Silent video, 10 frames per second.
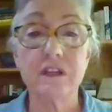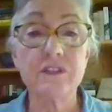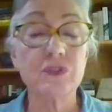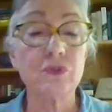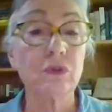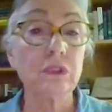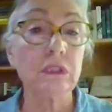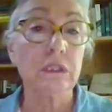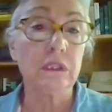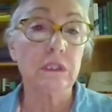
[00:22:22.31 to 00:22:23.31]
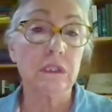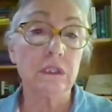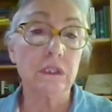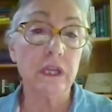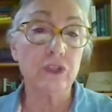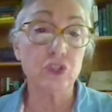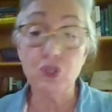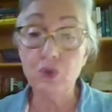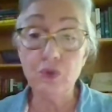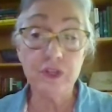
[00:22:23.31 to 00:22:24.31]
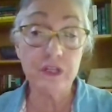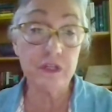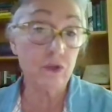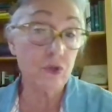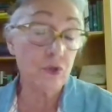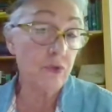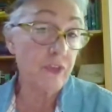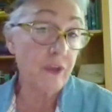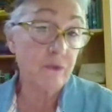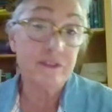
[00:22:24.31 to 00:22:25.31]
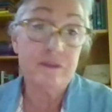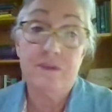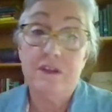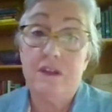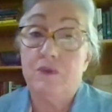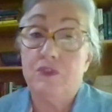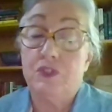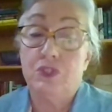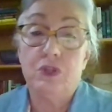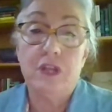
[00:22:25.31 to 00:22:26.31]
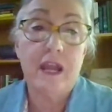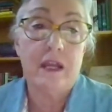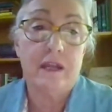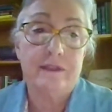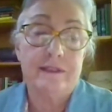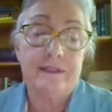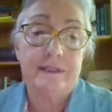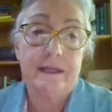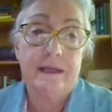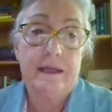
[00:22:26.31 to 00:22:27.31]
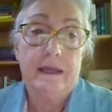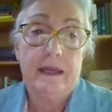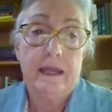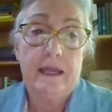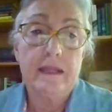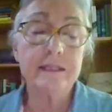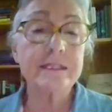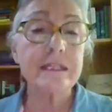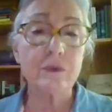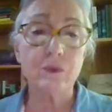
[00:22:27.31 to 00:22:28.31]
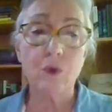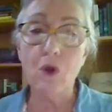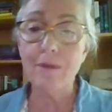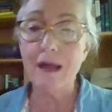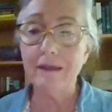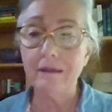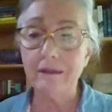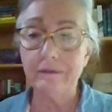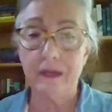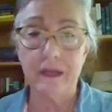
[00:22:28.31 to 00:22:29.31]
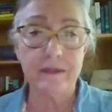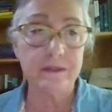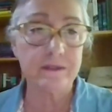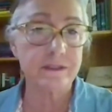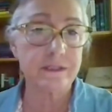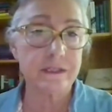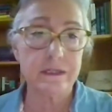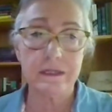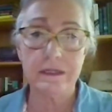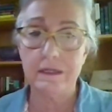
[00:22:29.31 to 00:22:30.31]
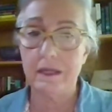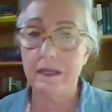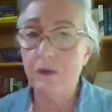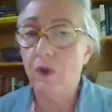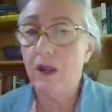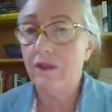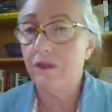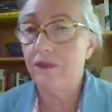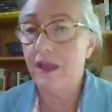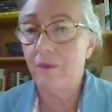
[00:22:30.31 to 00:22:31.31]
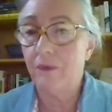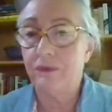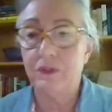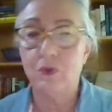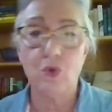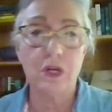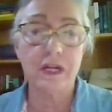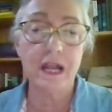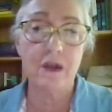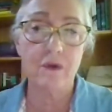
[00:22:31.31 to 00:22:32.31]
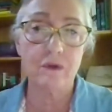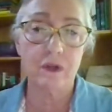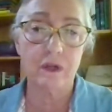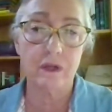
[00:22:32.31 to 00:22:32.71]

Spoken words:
high school and knew that was something I was good at, I didn't see any role models. I didn't see any way that was going to work out.